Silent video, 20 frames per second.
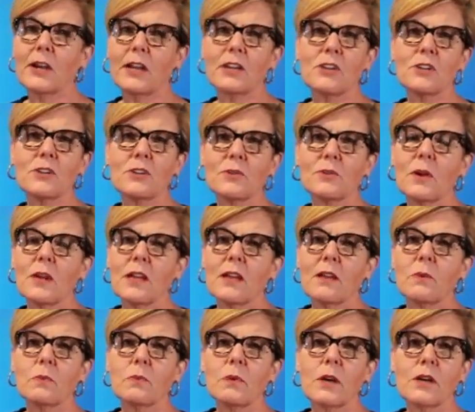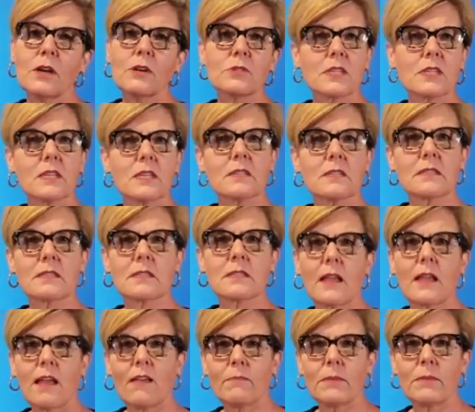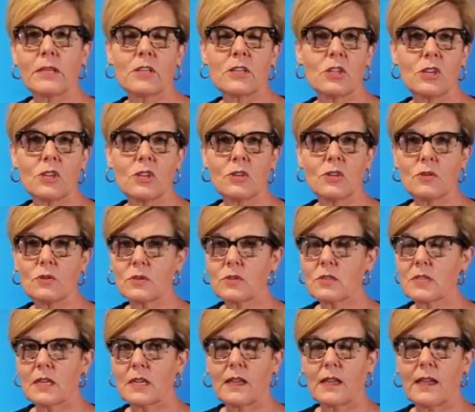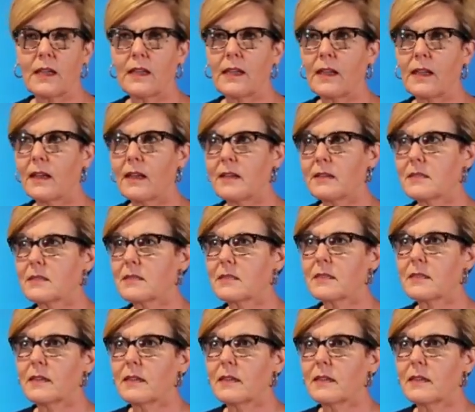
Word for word: And you know, roses have been used as